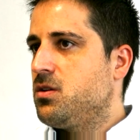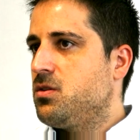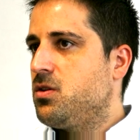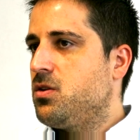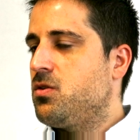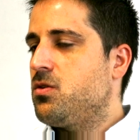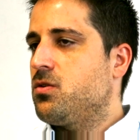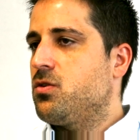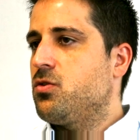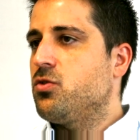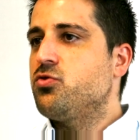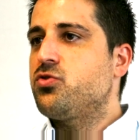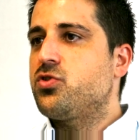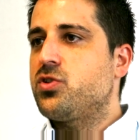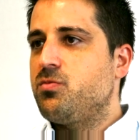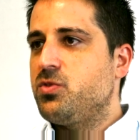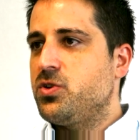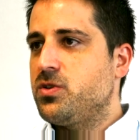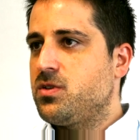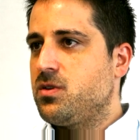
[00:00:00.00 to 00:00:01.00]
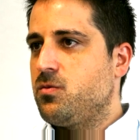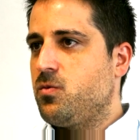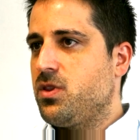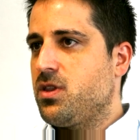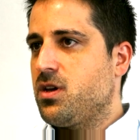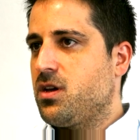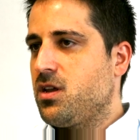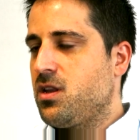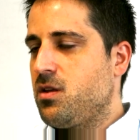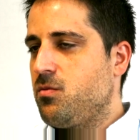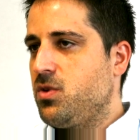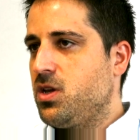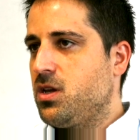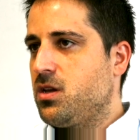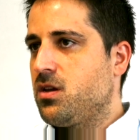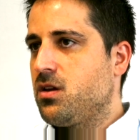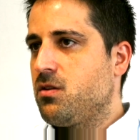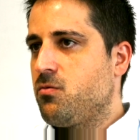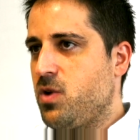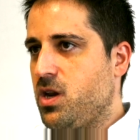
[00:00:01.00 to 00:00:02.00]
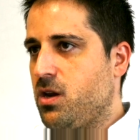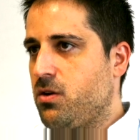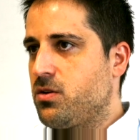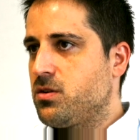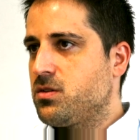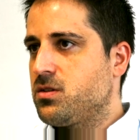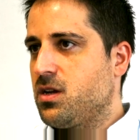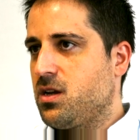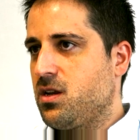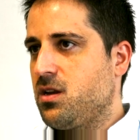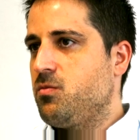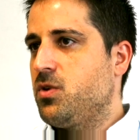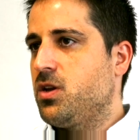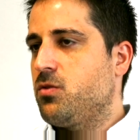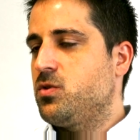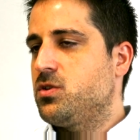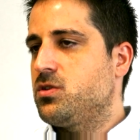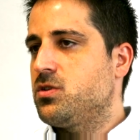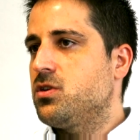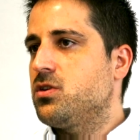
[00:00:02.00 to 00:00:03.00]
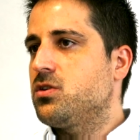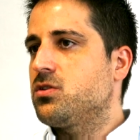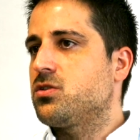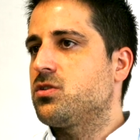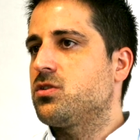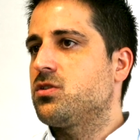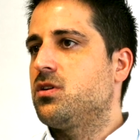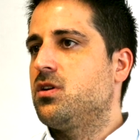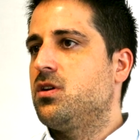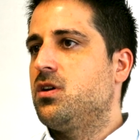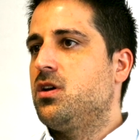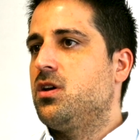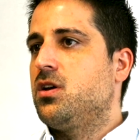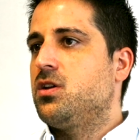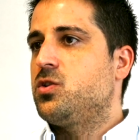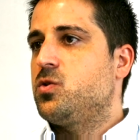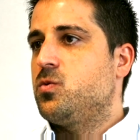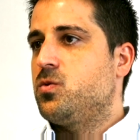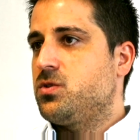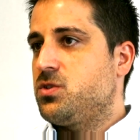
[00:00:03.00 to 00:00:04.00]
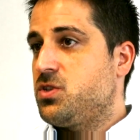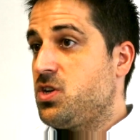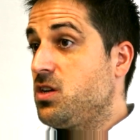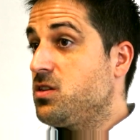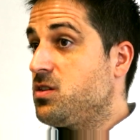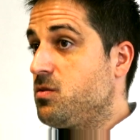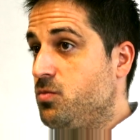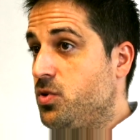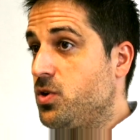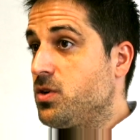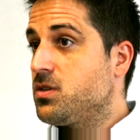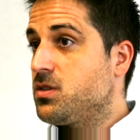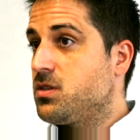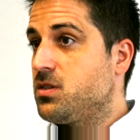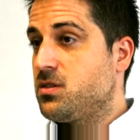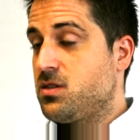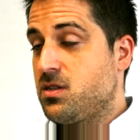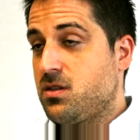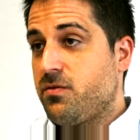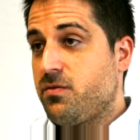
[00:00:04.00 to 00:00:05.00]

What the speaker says: you know, contributing with academic, rigorous academic research towards changing policies that